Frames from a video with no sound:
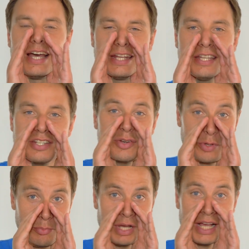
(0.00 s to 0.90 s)
An
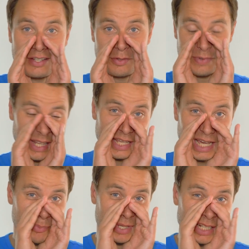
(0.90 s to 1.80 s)
integral part of any
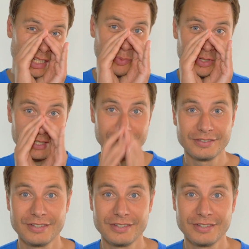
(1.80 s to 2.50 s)
IP network.